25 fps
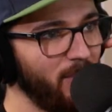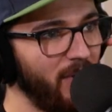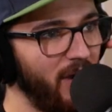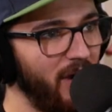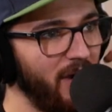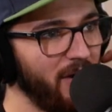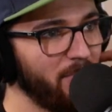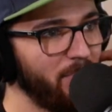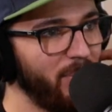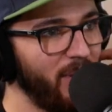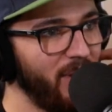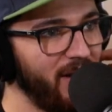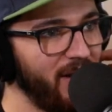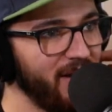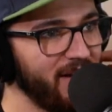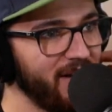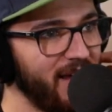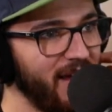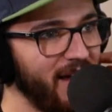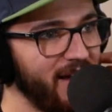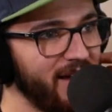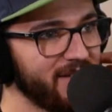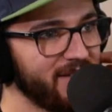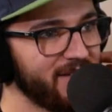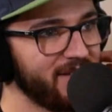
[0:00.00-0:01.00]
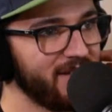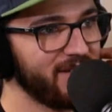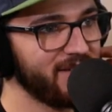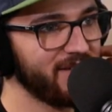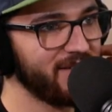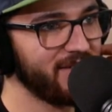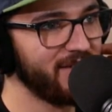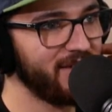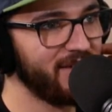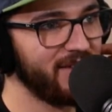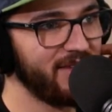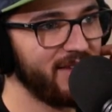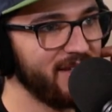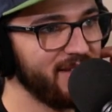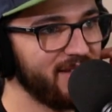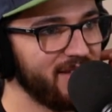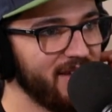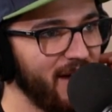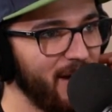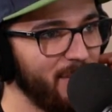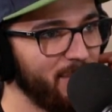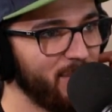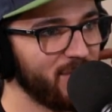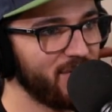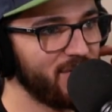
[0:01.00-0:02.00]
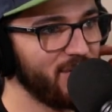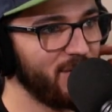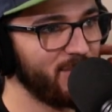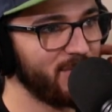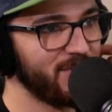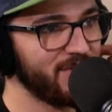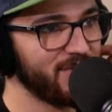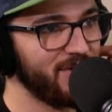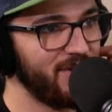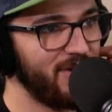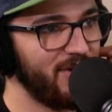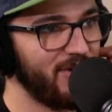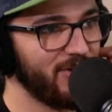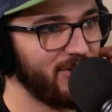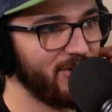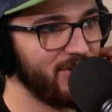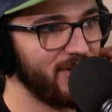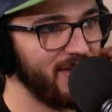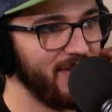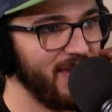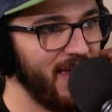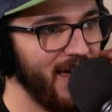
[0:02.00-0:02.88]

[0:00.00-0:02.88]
Our podcast is, this episode is longer than